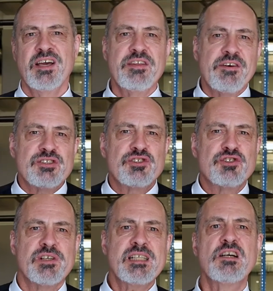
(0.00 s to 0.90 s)
There are
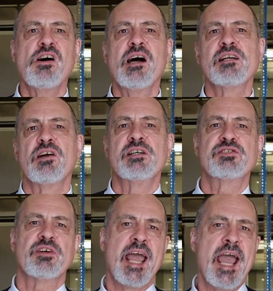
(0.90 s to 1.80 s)
strict
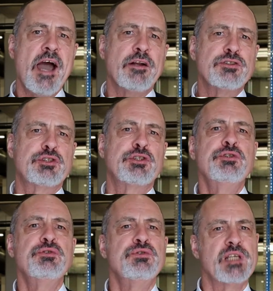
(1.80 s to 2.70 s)
guidelines on how to
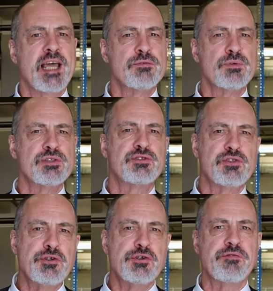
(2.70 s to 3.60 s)
choose and
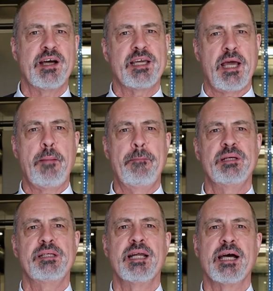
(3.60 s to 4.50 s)
reserve a
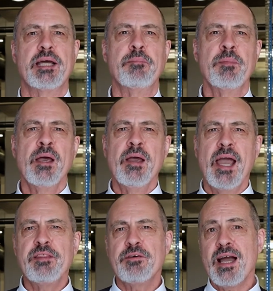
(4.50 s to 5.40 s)
company name.
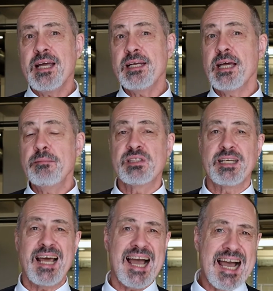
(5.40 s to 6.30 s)
And there are names
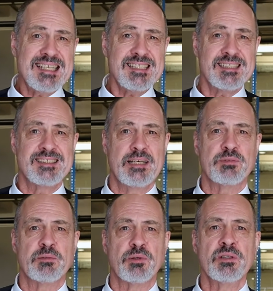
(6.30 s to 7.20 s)
that aren't
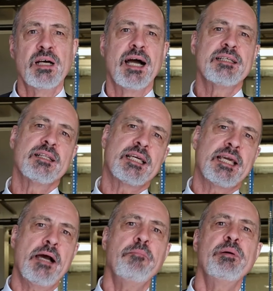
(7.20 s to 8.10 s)
acceptable under the
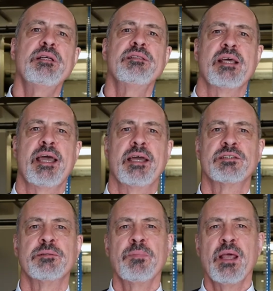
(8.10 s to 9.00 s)
Companies
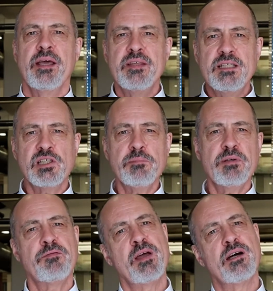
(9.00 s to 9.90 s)
Act. And these can be
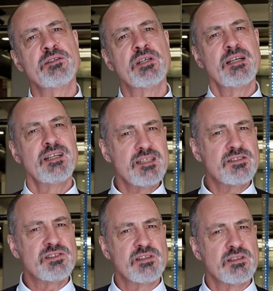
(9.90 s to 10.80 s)
found
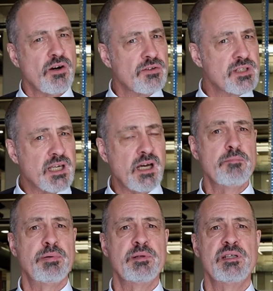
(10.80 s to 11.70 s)
listed on the
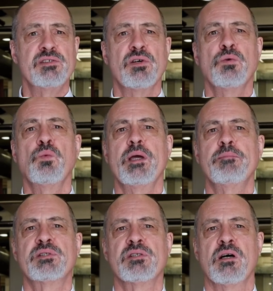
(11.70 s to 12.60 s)
company's
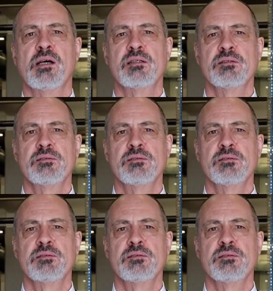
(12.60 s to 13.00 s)
website.